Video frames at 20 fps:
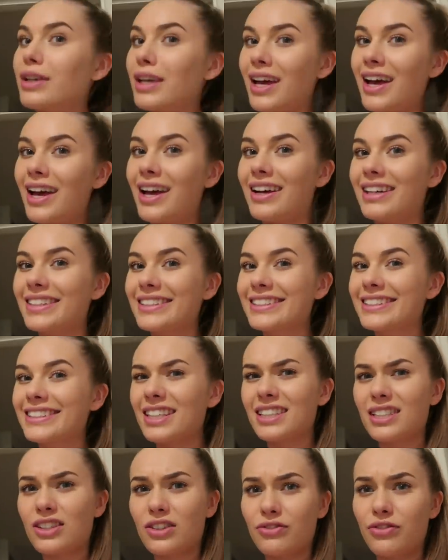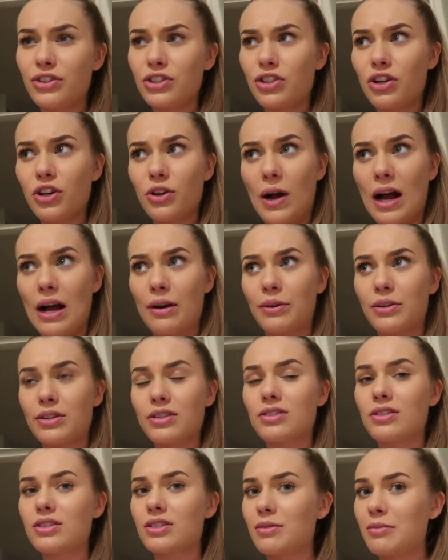But yeah, it's for 2
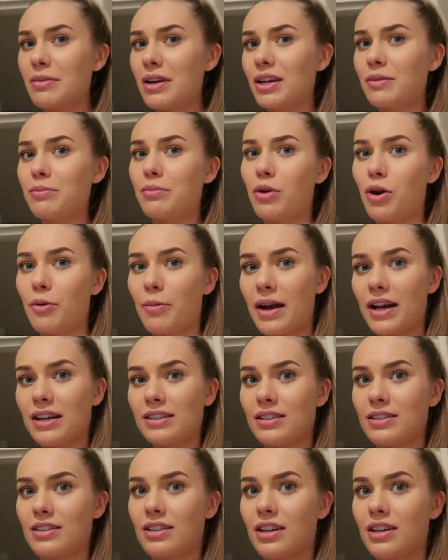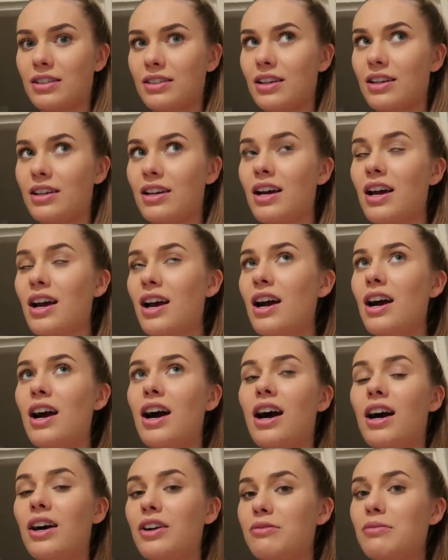hours. So it's going to be like a proper exercise. And
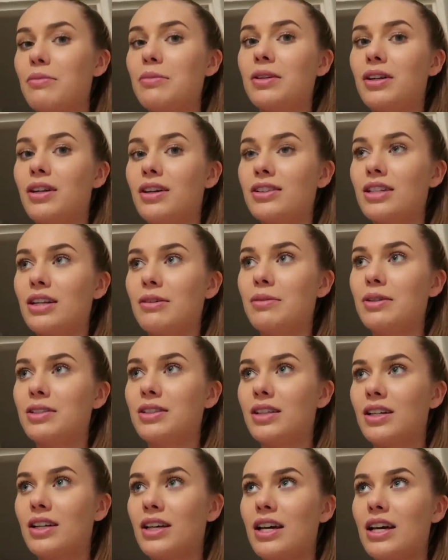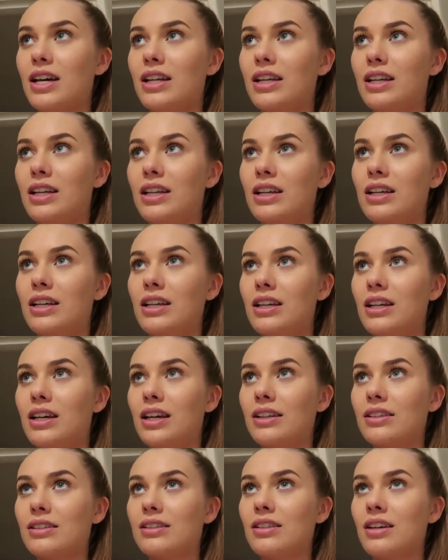I don't remember the last time I did any
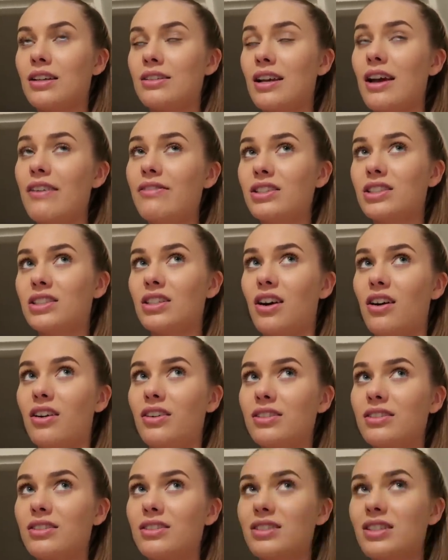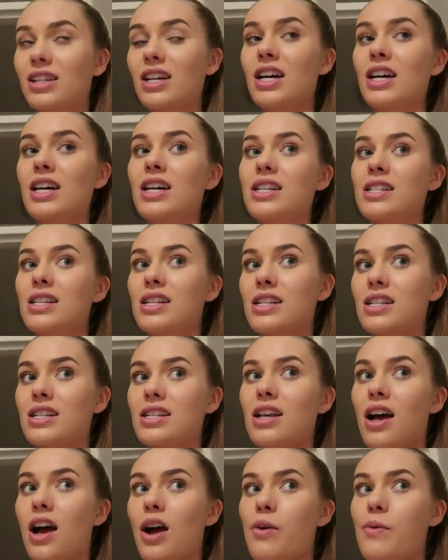exercise. I haven't danced
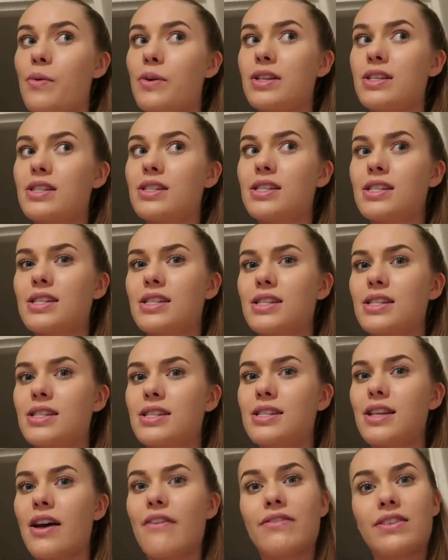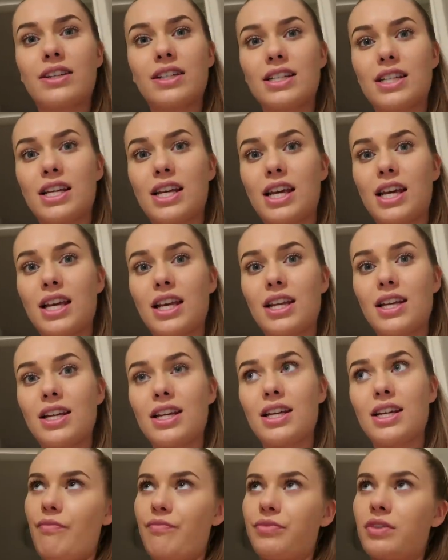since I was
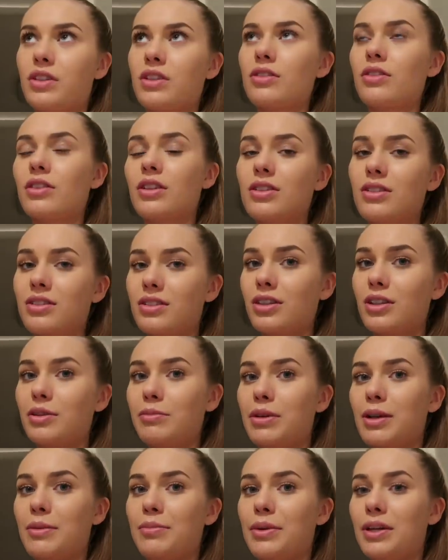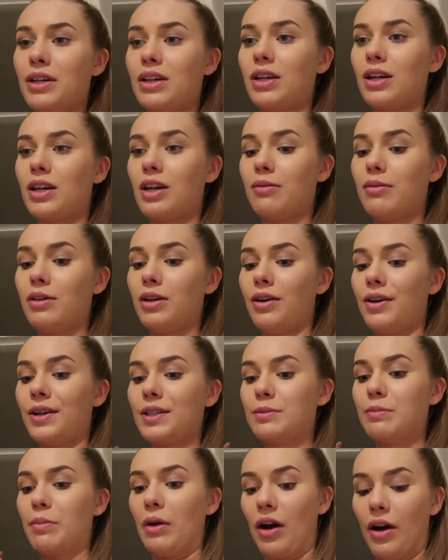17. So this is gonna be a big kick up the
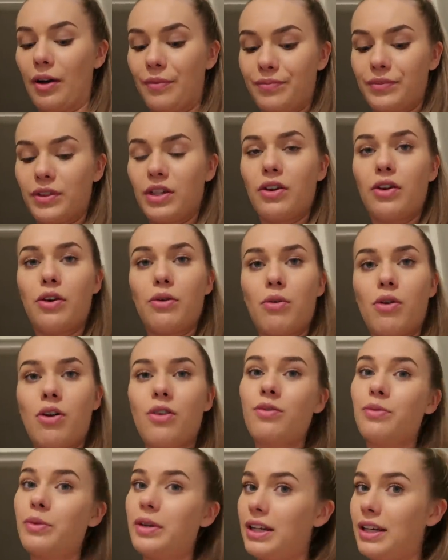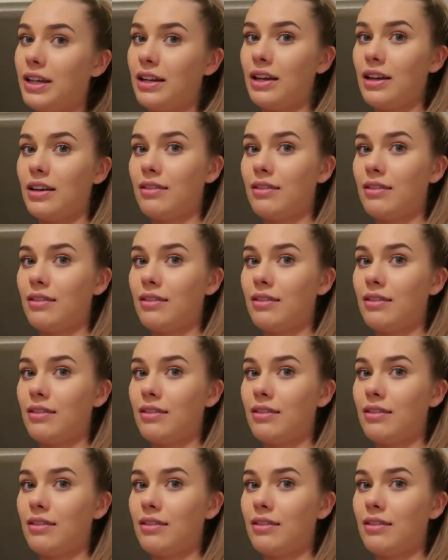ass, but you know what? We need